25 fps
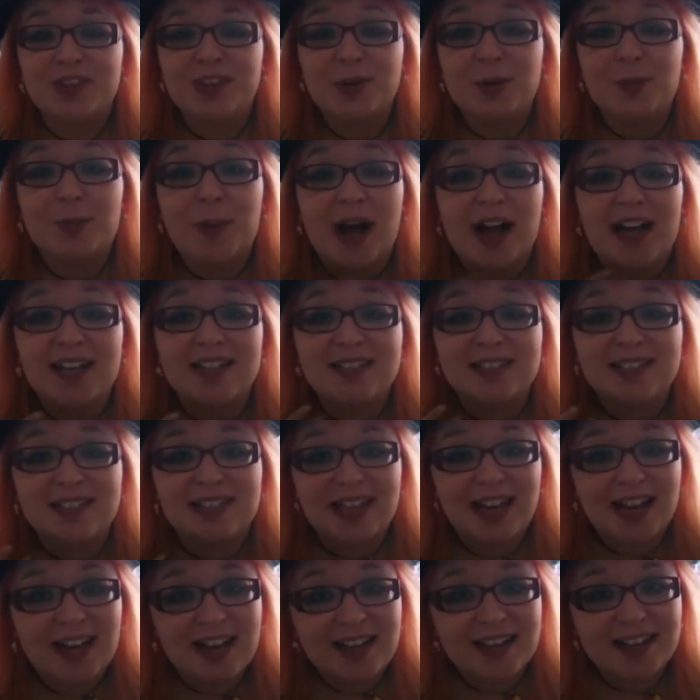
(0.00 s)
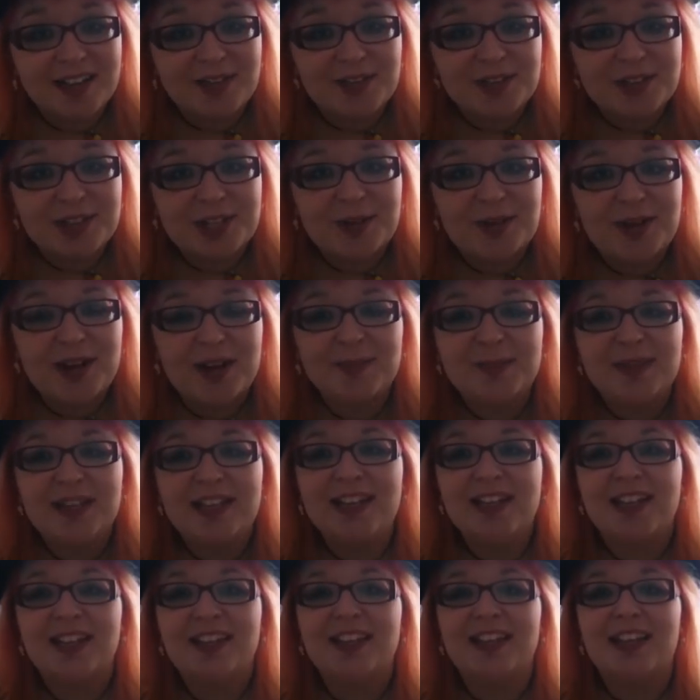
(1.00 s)
you're past that, if you know what I
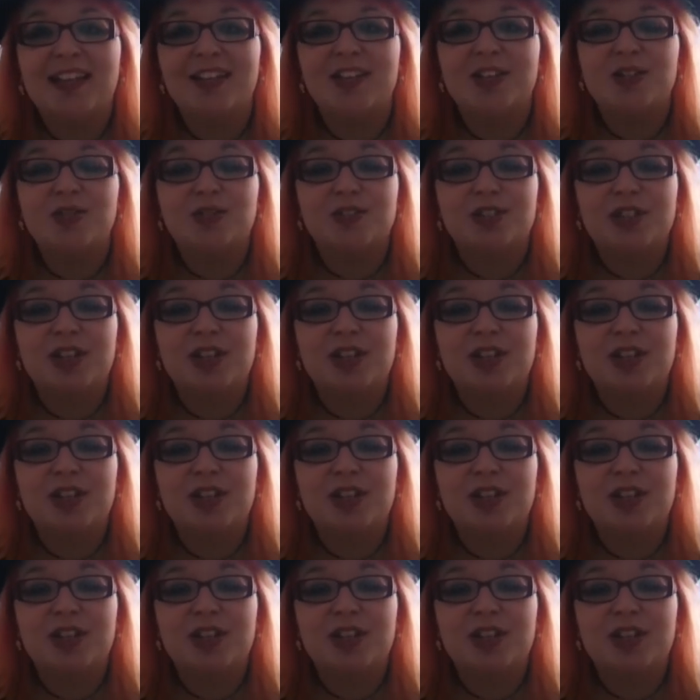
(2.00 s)
mean, and like